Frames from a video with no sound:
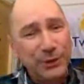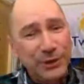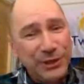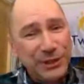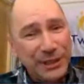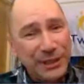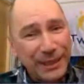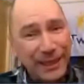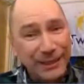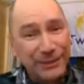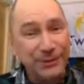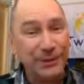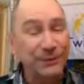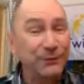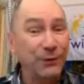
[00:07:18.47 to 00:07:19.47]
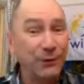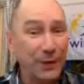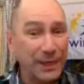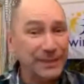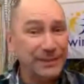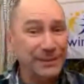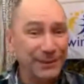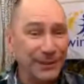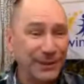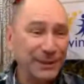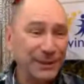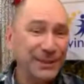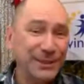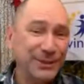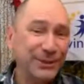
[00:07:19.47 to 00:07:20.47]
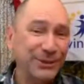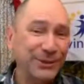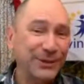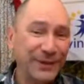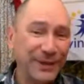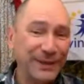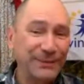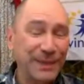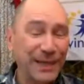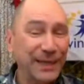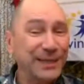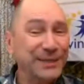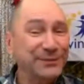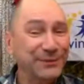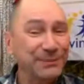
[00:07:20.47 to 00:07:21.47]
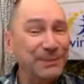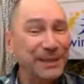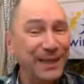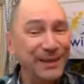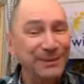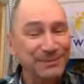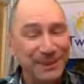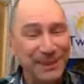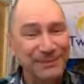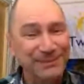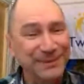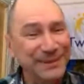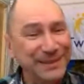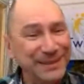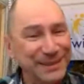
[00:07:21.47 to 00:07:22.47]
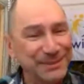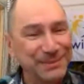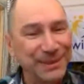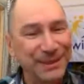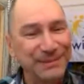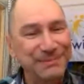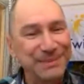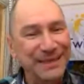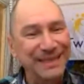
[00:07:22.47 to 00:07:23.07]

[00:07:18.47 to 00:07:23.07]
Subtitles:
deal actually for us, the Arctic Circle thing, but I guess for many other people it just might be.